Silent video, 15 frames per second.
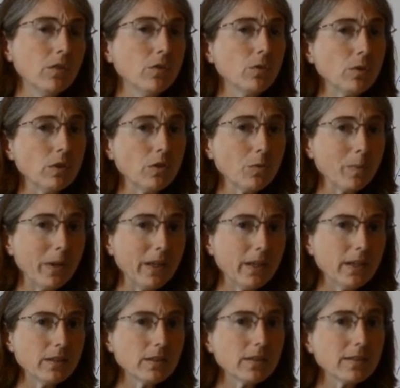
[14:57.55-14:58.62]
So in
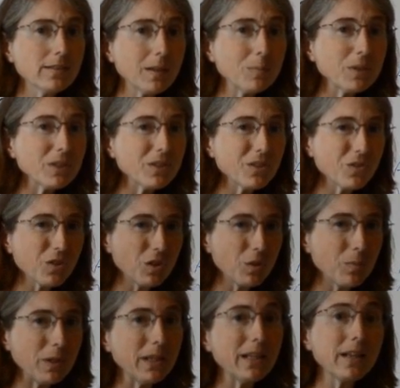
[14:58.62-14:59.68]
Spanish, the subject is going
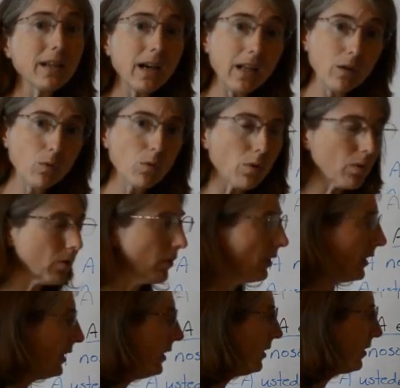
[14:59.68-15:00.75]
to be el calor, the